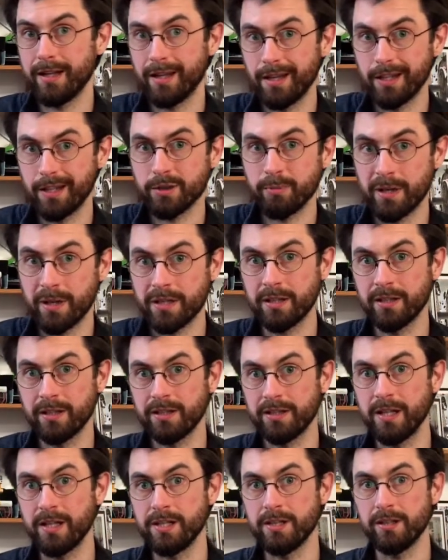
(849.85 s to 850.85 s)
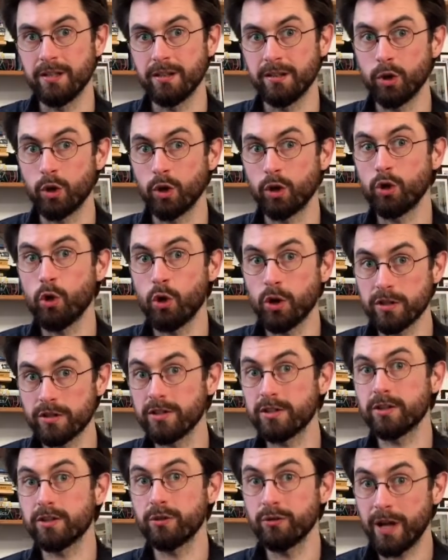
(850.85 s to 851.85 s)
specialization or
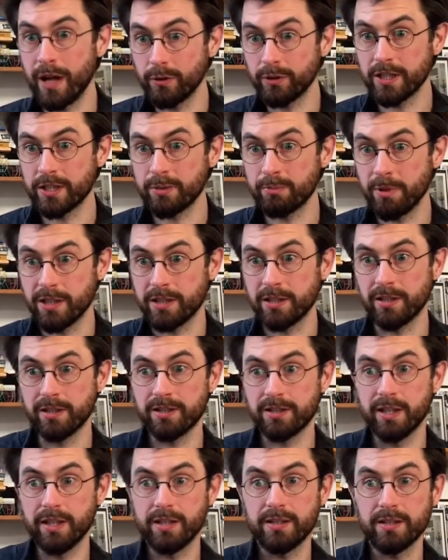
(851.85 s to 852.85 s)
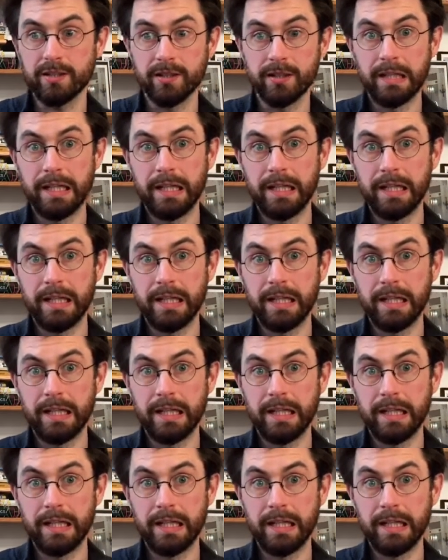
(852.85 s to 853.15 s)
courses around this specialization?